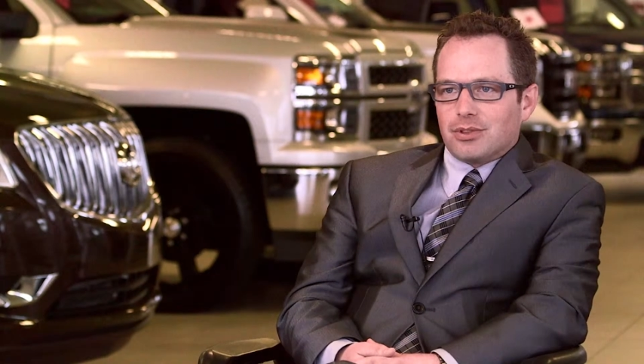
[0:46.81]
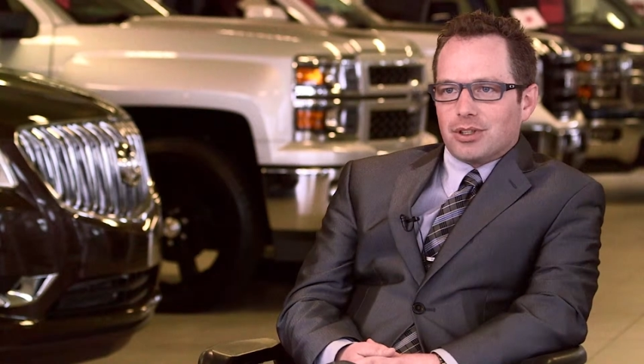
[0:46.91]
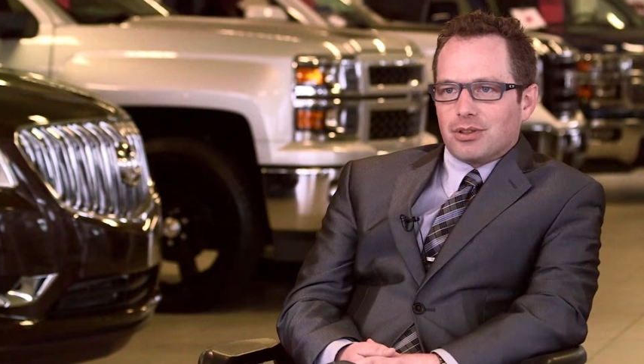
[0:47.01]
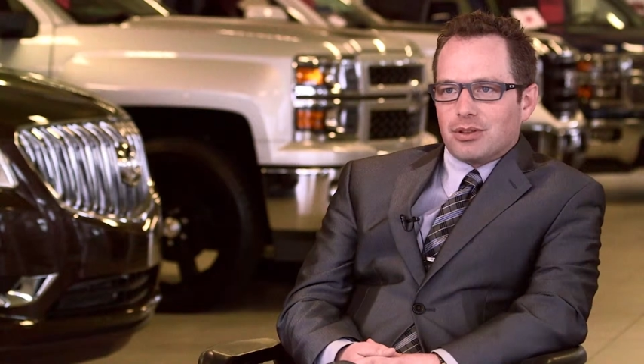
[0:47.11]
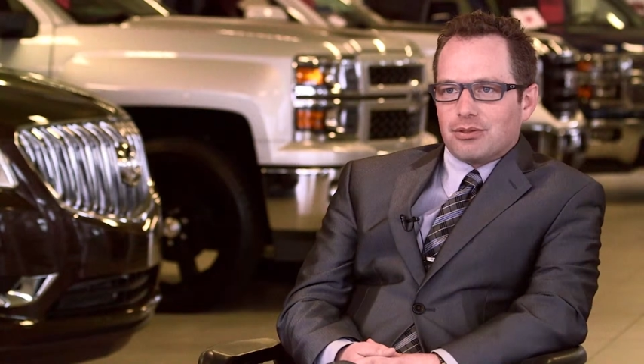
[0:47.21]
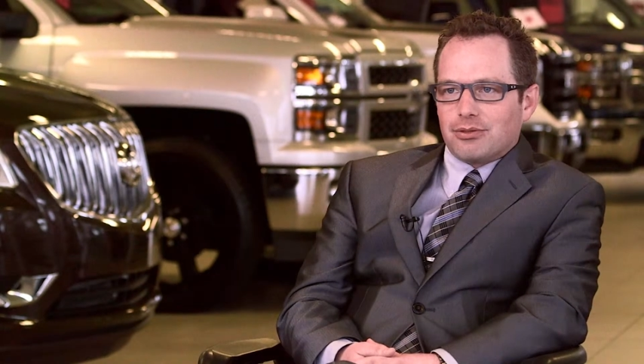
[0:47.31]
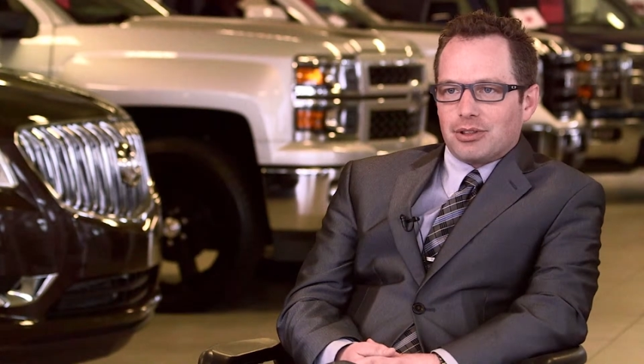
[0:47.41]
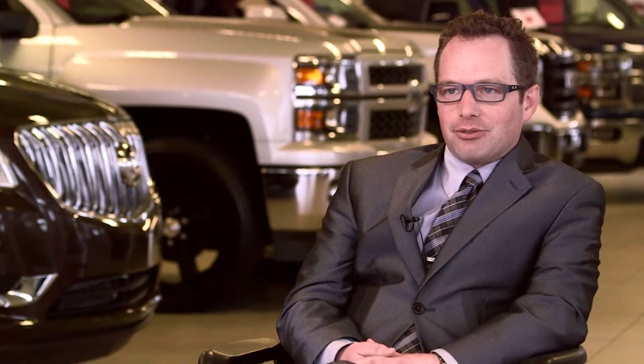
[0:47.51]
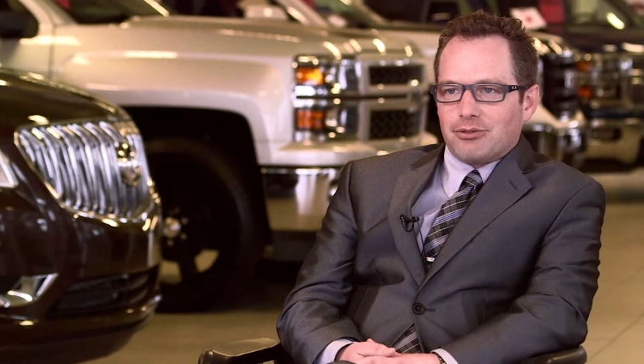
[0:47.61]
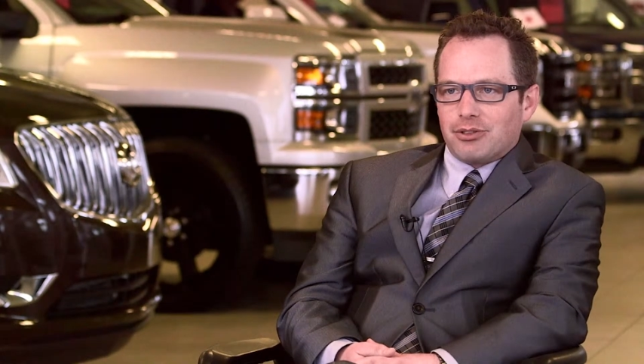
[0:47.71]
You know, if,
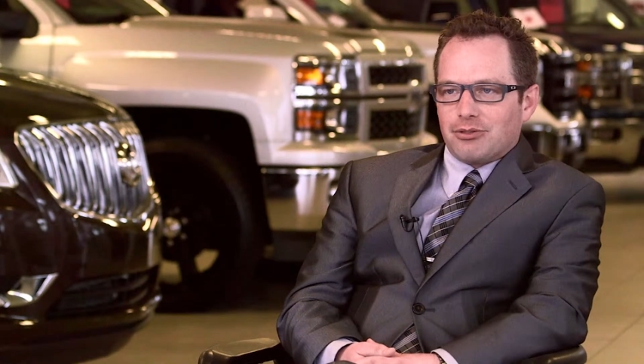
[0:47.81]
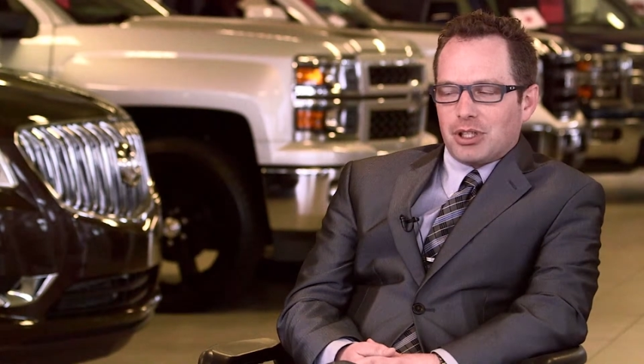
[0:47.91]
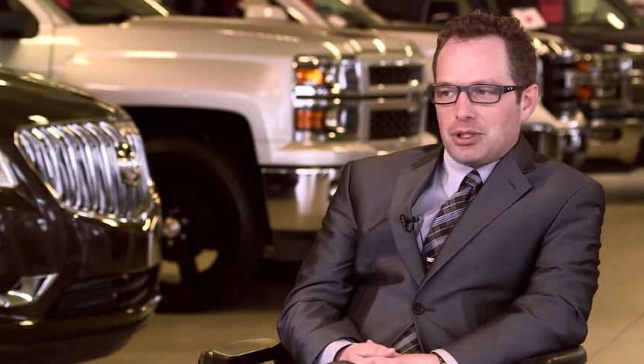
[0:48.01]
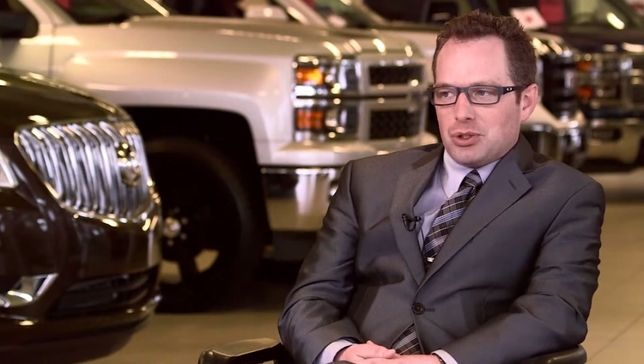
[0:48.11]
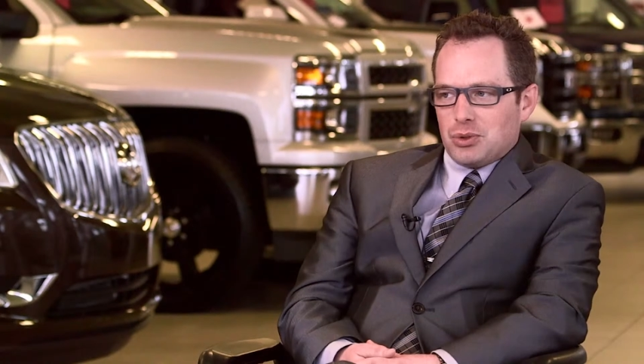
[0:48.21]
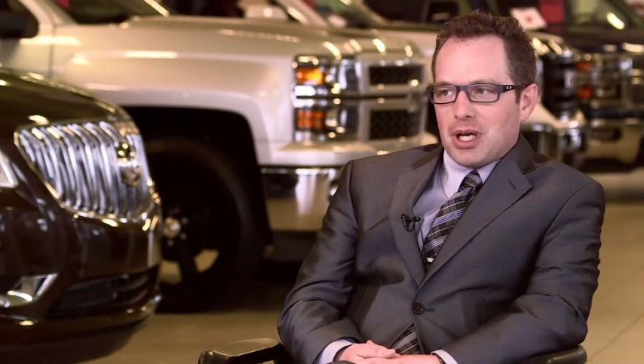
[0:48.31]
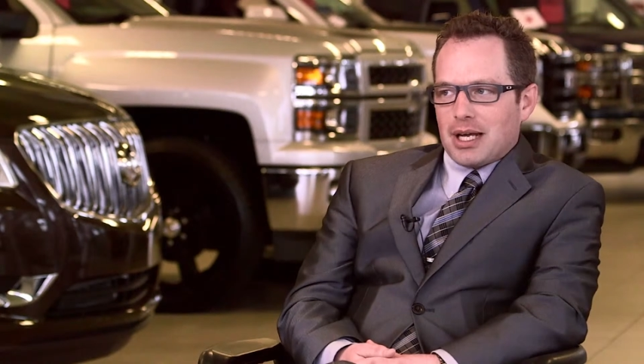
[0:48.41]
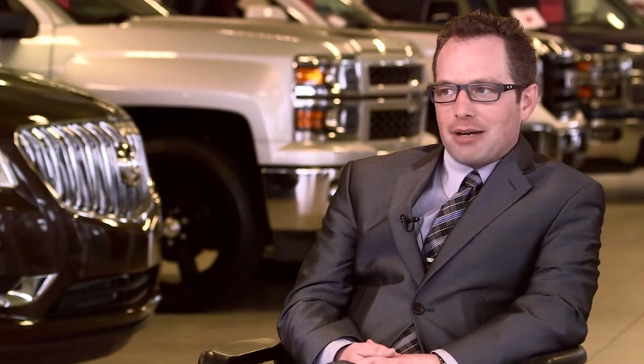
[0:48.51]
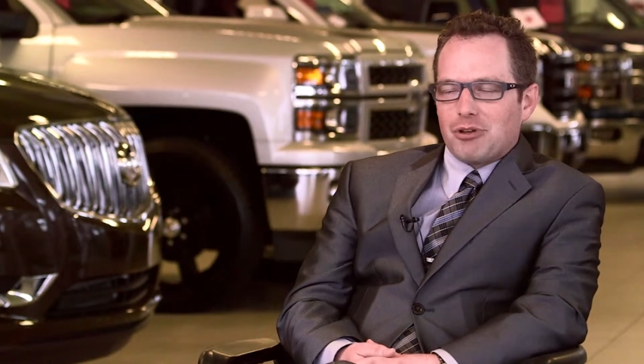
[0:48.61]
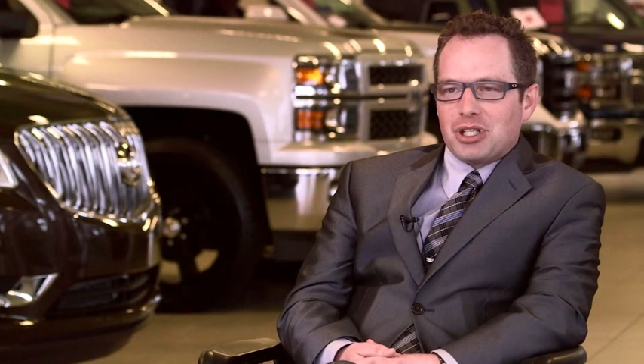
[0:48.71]
if, if I can do
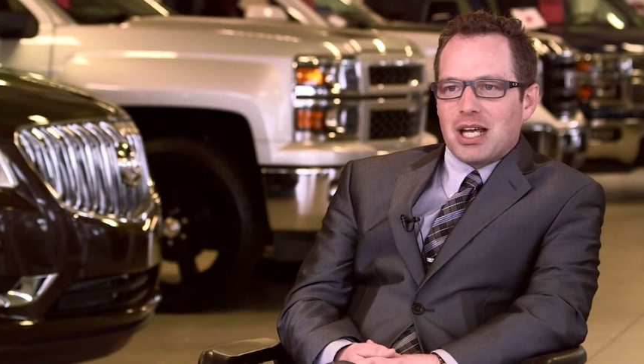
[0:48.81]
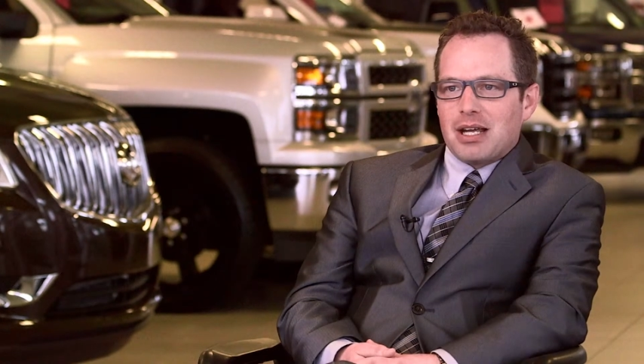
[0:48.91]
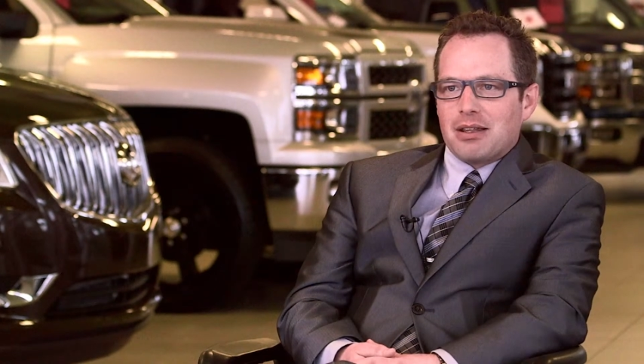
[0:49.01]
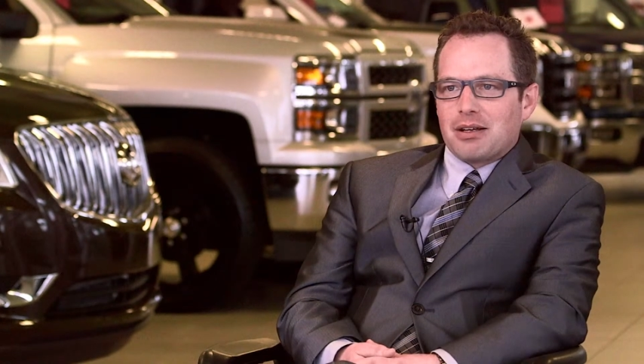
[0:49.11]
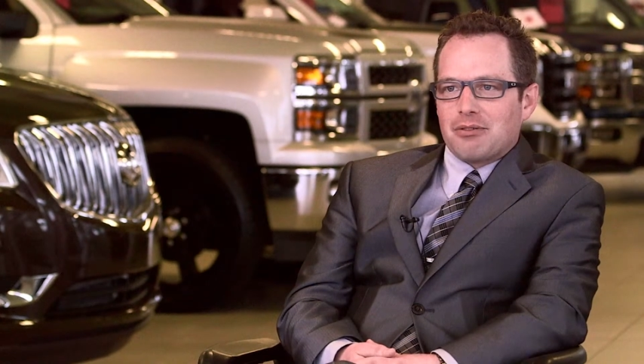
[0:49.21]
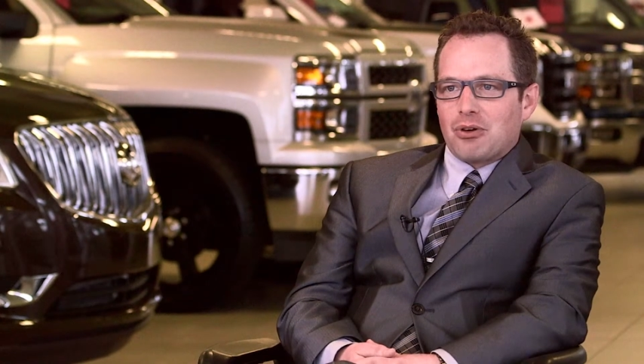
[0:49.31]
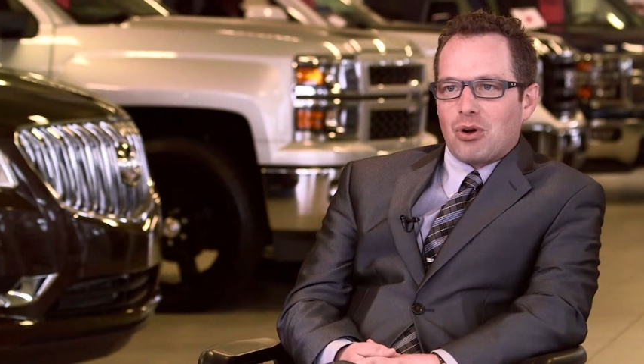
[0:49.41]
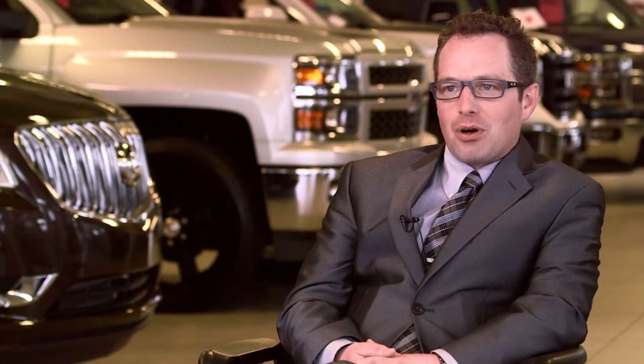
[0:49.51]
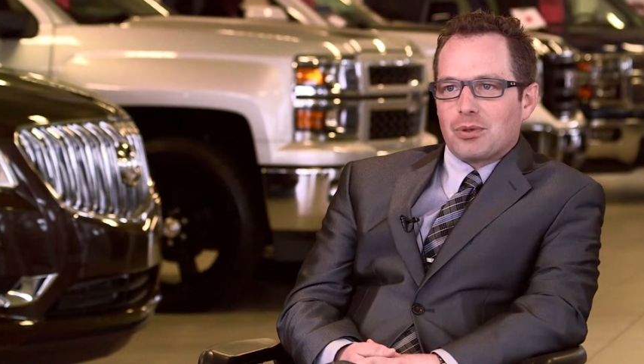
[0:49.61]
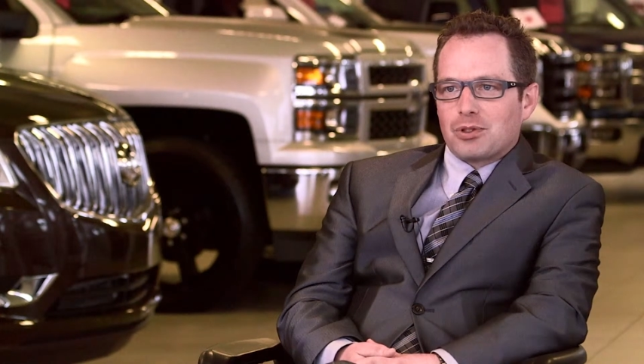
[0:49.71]
that every day, then I've
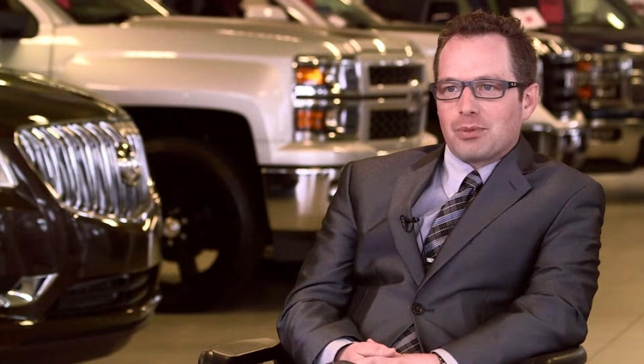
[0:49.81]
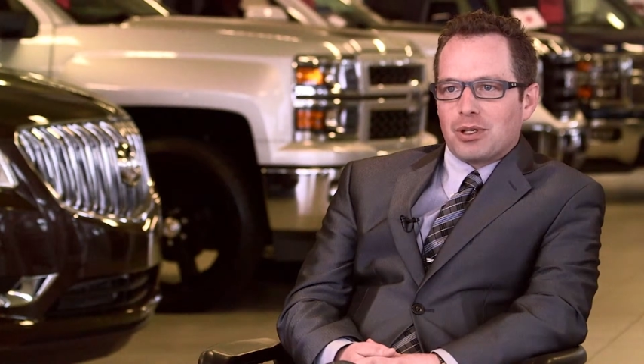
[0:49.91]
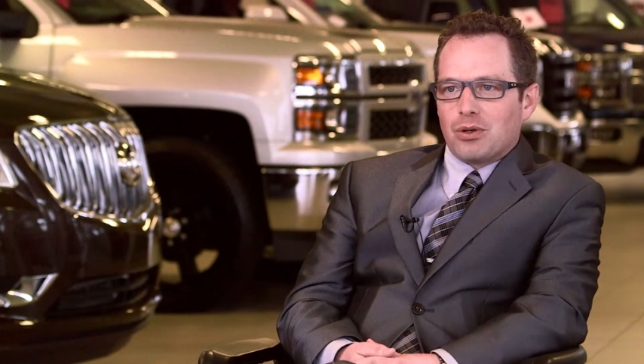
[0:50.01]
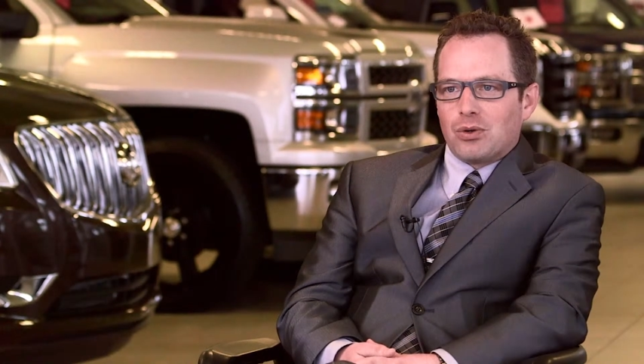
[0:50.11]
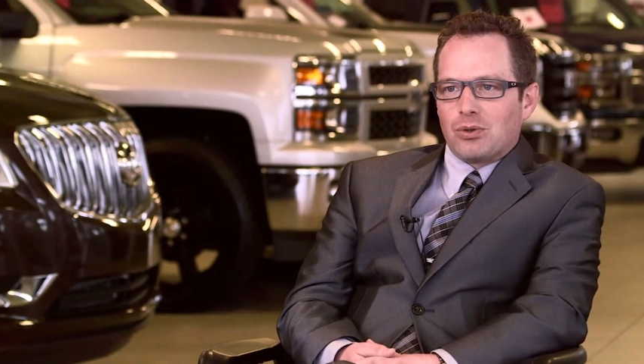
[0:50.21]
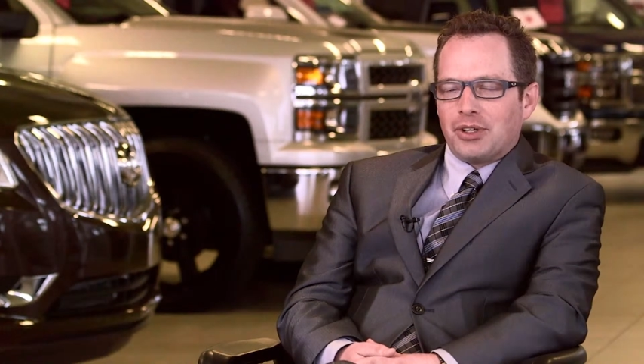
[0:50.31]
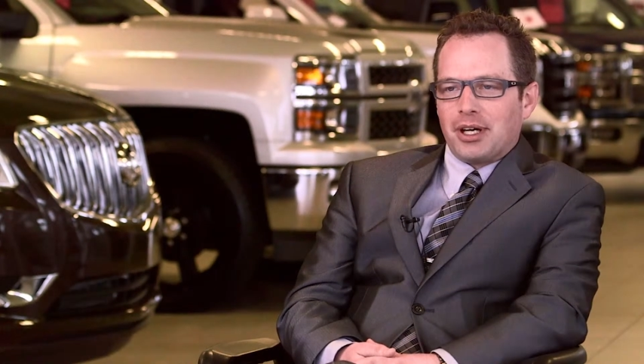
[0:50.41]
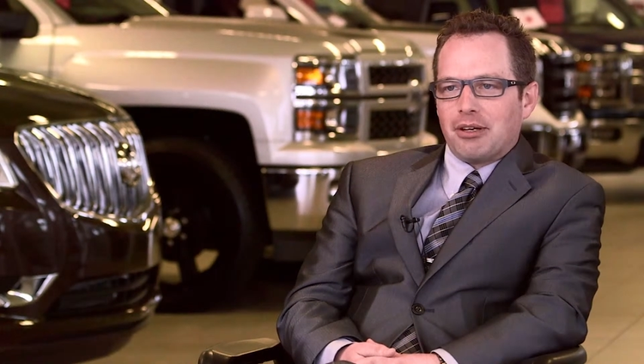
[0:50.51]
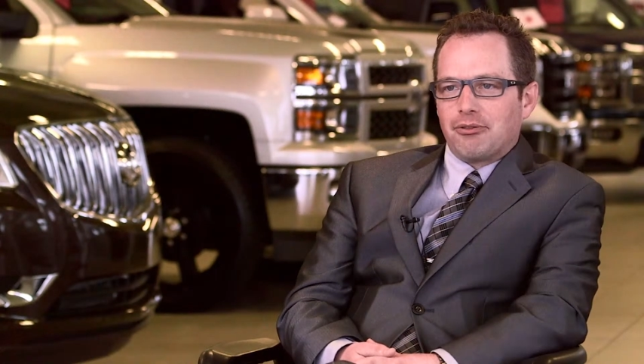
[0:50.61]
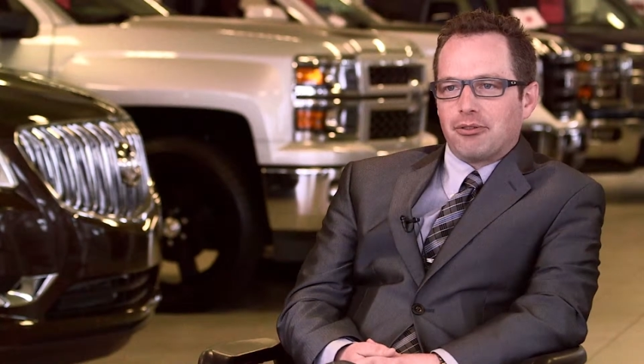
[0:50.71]
accomplished my goal in
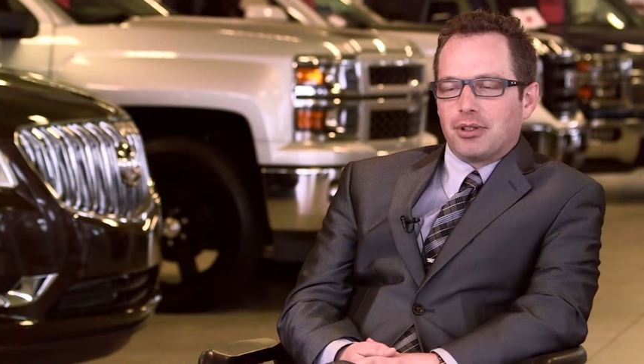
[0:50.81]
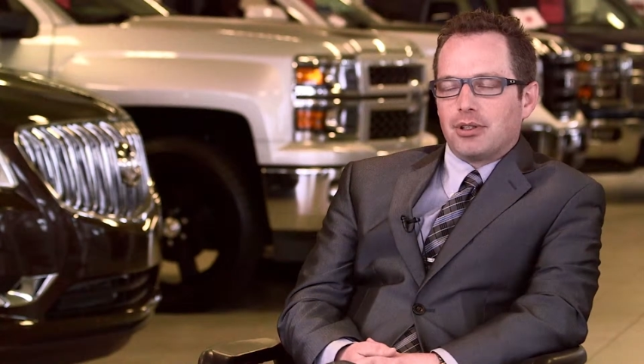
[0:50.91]
life.